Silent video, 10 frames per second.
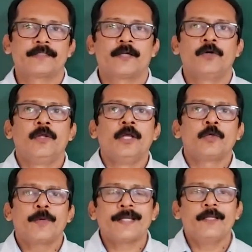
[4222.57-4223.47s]
Now,
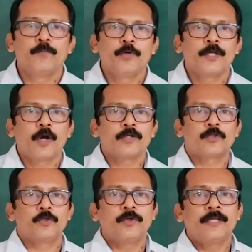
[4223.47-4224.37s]
quickly moving on
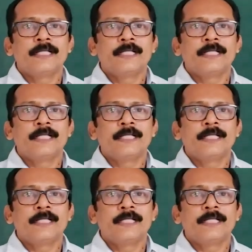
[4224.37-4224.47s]
to